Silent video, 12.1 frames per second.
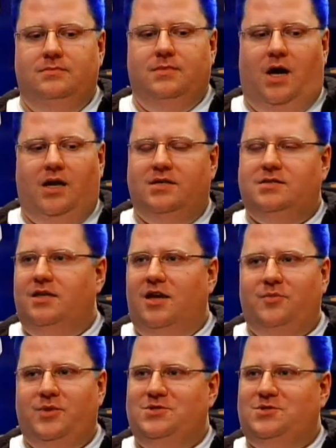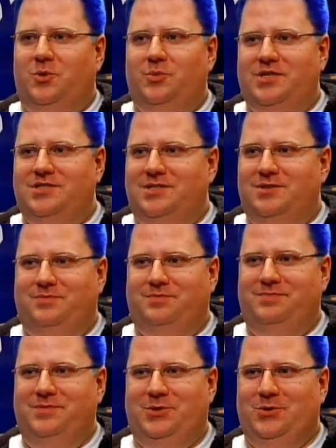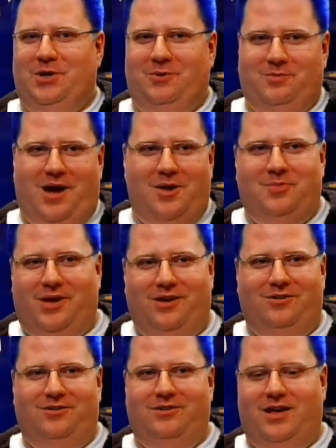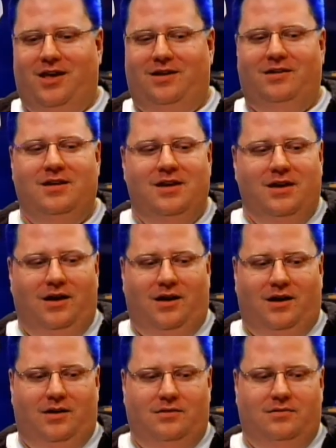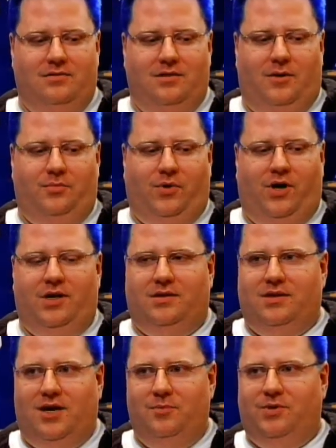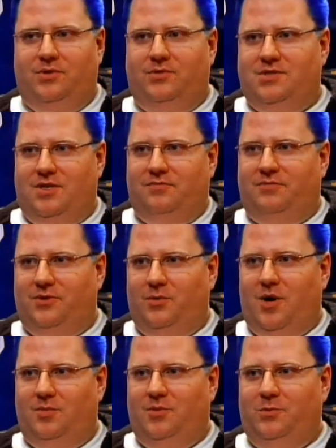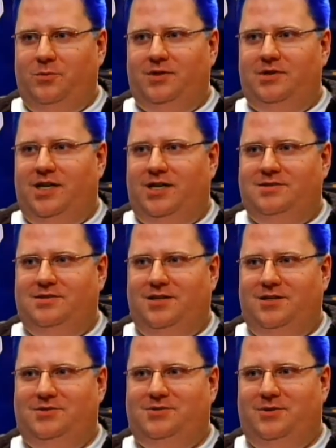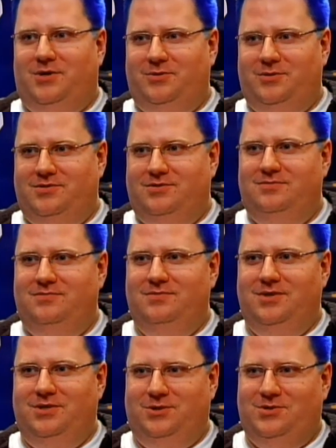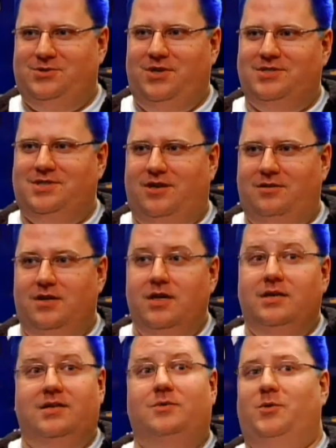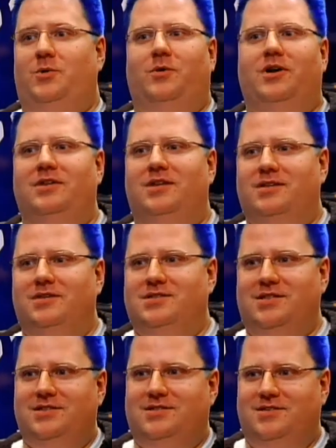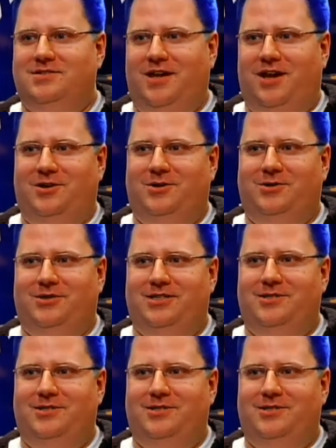Honestly, I've been so busy doing my panel, and a product that I built was up for a web award last night, so I was a little stressed out. We won in the CSS category.